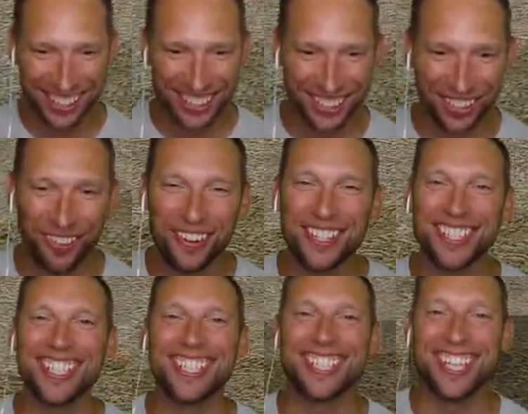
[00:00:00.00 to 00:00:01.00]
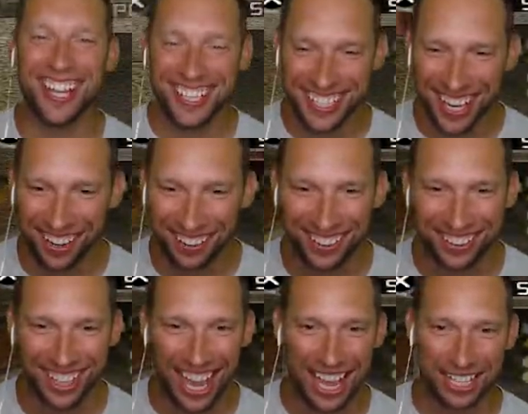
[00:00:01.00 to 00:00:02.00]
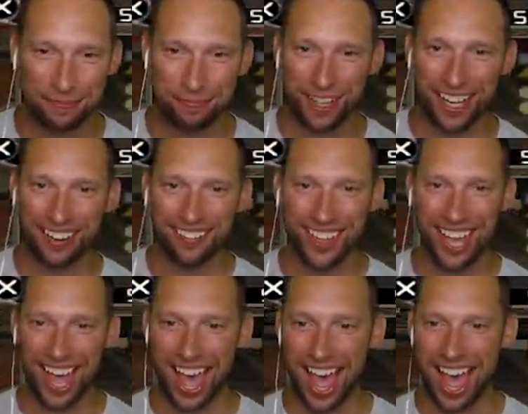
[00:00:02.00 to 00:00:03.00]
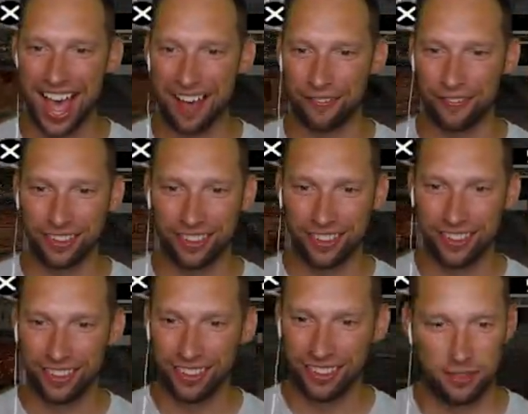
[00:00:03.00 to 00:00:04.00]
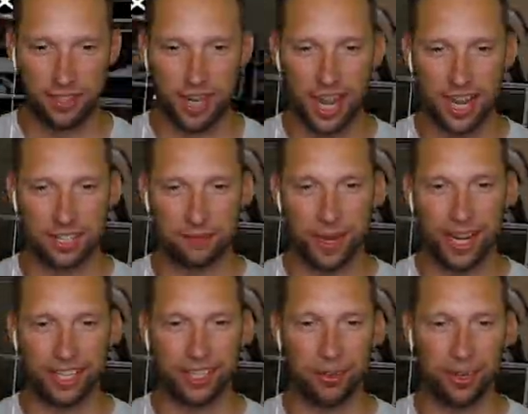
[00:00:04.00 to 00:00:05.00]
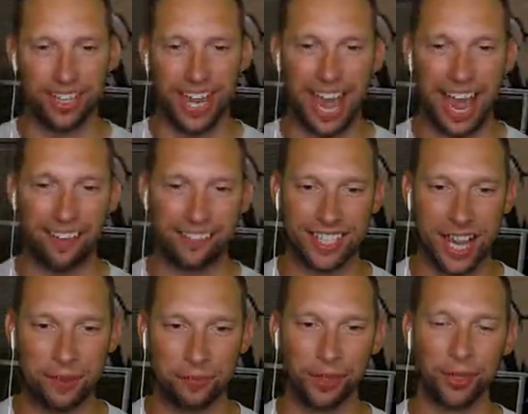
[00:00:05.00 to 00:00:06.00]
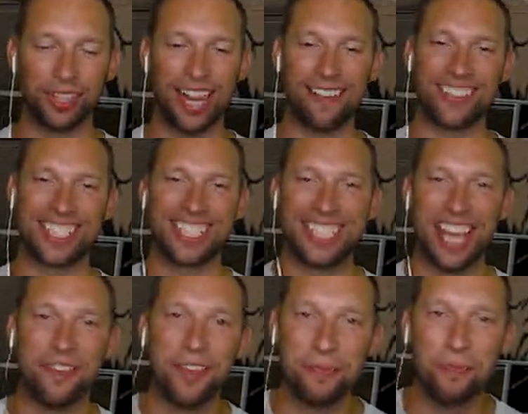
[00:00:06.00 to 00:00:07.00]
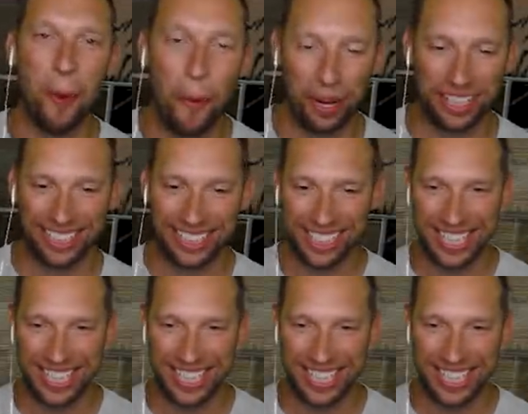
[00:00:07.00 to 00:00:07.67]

Scores a touchdown on the last play of the half. Guys, man, going into halftime, we only have a seven-point